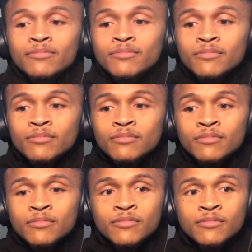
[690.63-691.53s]

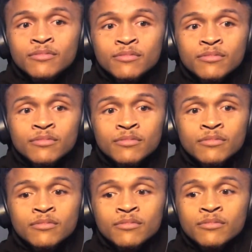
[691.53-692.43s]

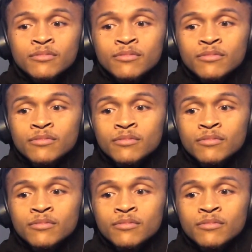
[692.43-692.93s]
[no speech]